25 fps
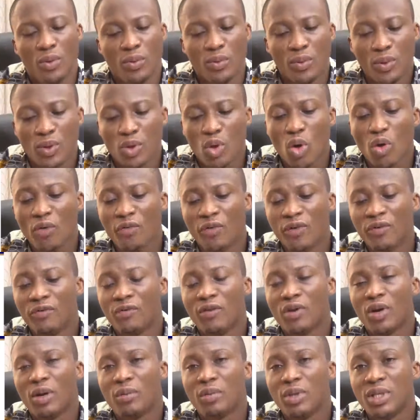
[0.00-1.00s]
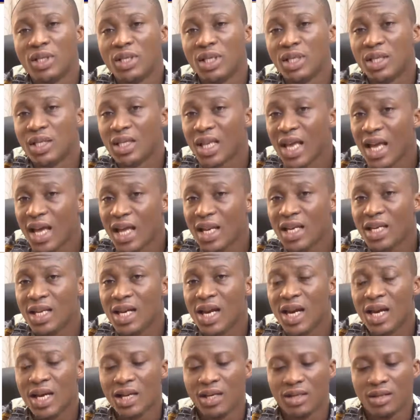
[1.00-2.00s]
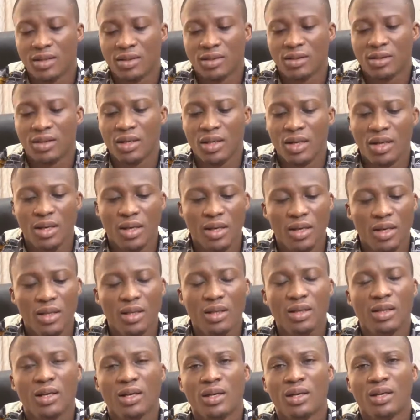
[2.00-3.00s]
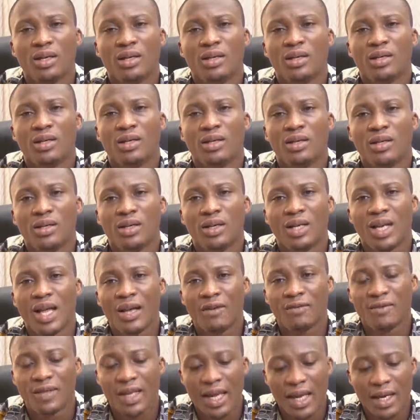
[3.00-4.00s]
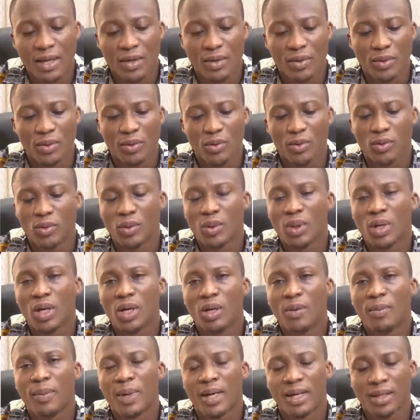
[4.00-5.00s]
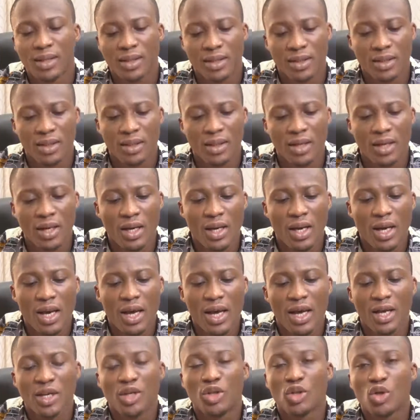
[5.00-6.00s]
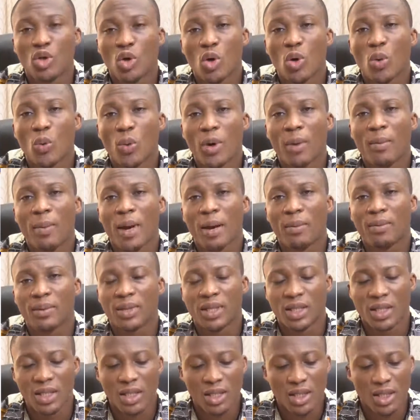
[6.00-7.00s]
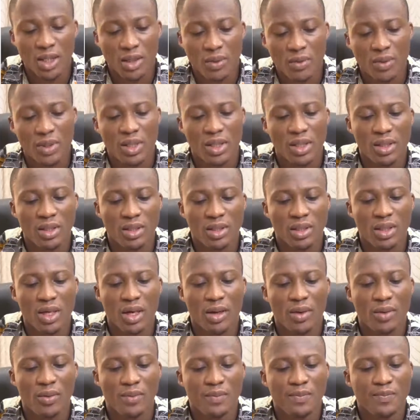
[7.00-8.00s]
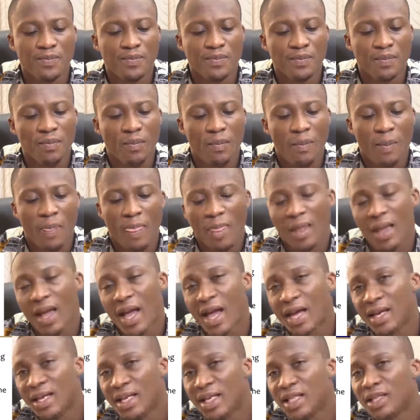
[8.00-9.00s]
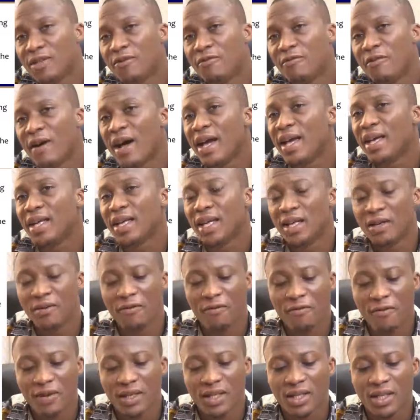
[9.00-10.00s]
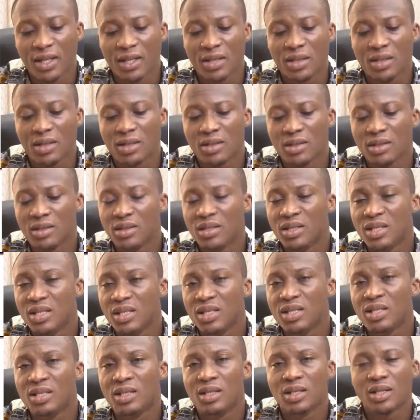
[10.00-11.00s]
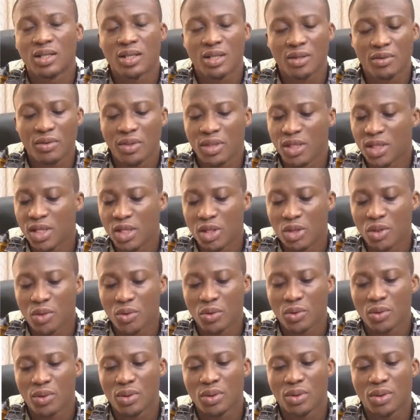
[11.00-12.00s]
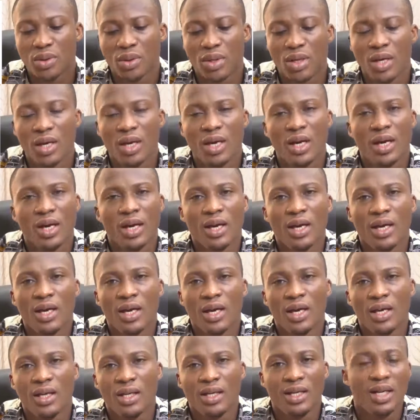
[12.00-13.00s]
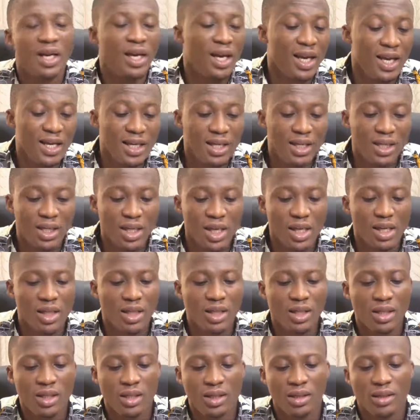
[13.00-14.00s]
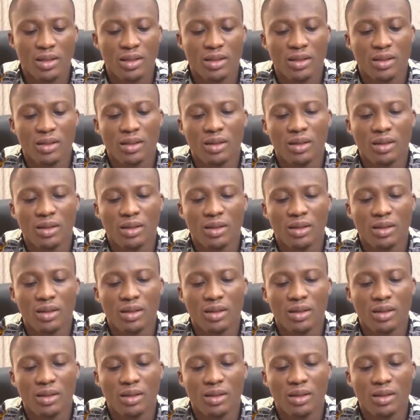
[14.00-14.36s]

resolving vulnerabilities earlier in the lifecycle will help us ensure web application security. Now, identifying and fixing these security issues in the early stages